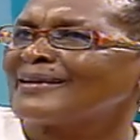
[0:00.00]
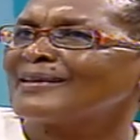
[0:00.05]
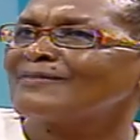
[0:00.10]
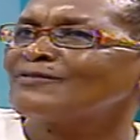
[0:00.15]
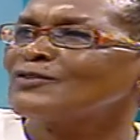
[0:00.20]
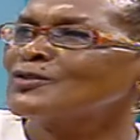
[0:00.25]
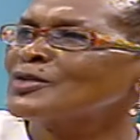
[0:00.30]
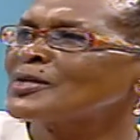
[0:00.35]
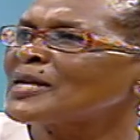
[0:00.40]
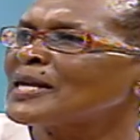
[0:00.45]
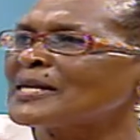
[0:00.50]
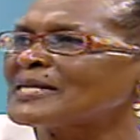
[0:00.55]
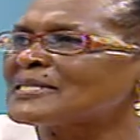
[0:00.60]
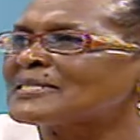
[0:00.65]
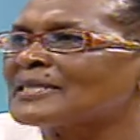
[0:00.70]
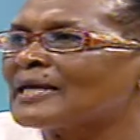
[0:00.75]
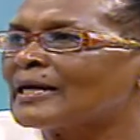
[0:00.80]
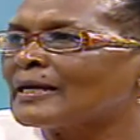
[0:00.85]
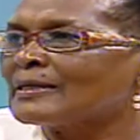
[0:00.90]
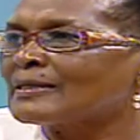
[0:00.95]
If you don't
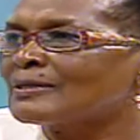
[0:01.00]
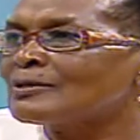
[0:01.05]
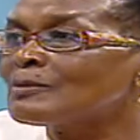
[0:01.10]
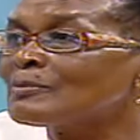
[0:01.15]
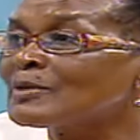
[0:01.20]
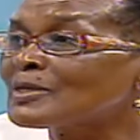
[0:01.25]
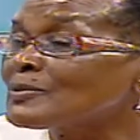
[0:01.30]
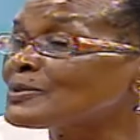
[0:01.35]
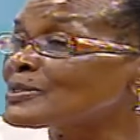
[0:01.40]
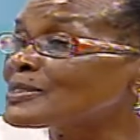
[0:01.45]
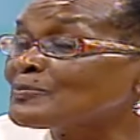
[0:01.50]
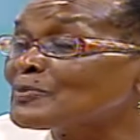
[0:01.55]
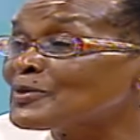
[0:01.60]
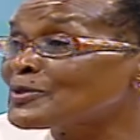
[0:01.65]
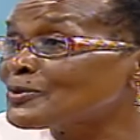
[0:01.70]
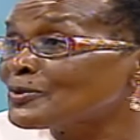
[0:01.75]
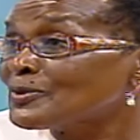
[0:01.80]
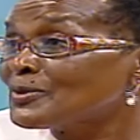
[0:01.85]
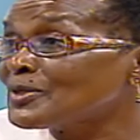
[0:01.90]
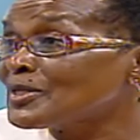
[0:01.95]
understand, nobody will
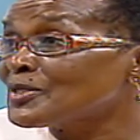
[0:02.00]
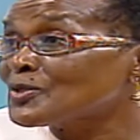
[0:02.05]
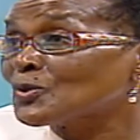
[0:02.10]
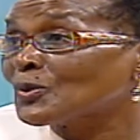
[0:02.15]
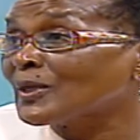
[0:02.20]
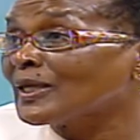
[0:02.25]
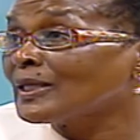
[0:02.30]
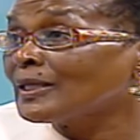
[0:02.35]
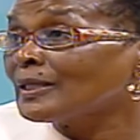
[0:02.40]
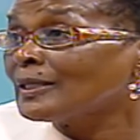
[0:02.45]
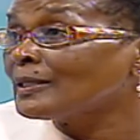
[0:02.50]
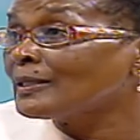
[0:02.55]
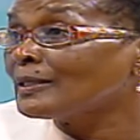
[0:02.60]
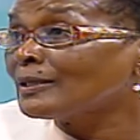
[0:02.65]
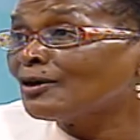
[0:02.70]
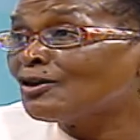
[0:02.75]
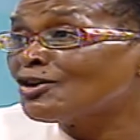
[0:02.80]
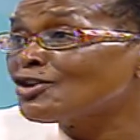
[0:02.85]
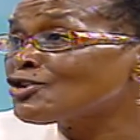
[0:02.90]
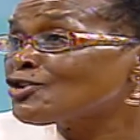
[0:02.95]
speak to you in Swahili
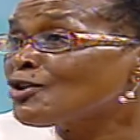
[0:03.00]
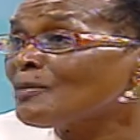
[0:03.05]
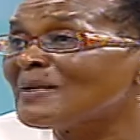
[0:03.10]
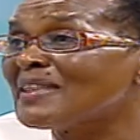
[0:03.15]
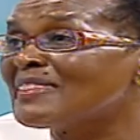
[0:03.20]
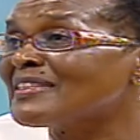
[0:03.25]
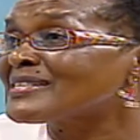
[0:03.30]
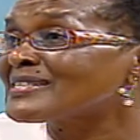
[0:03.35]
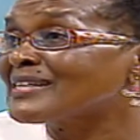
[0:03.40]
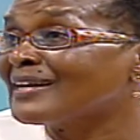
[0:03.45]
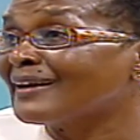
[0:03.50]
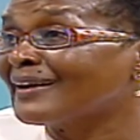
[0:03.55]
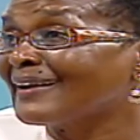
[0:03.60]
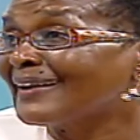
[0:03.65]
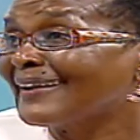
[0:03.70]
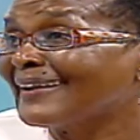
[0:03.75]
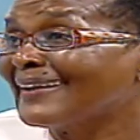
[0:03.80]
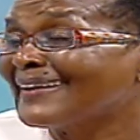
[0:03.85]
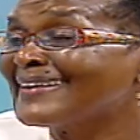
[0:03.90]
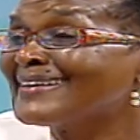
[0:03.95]
or in your mother tongue.
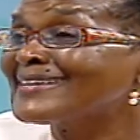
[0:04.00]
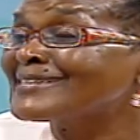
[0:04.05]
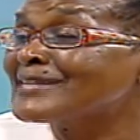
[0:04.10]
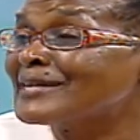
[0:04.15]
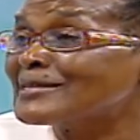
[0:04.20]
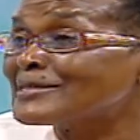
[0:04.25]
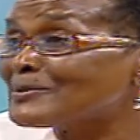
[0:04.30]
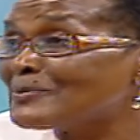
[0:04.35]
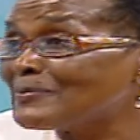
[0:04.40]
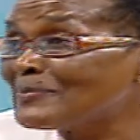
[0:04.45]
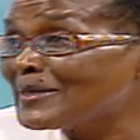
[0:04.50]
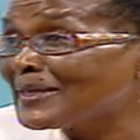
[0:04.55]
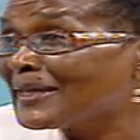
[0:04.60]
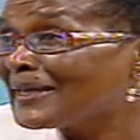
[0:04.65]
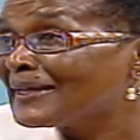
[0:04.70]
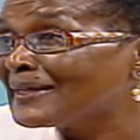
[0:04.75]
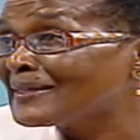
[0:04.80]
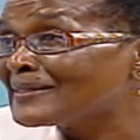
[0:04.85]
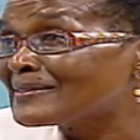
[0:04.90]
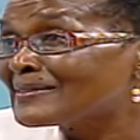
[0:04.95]
It has to be
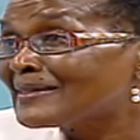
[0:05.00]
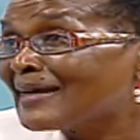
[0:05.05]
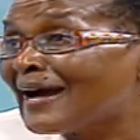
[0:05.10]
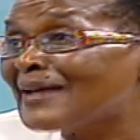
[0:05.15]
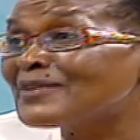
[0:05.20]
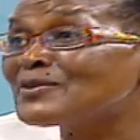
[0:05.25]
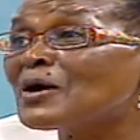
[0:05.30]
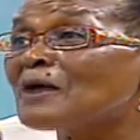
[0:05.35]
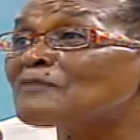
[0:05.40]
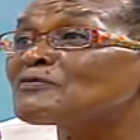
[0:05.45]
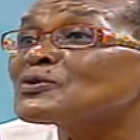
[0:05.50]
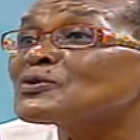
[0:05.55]
English, and you have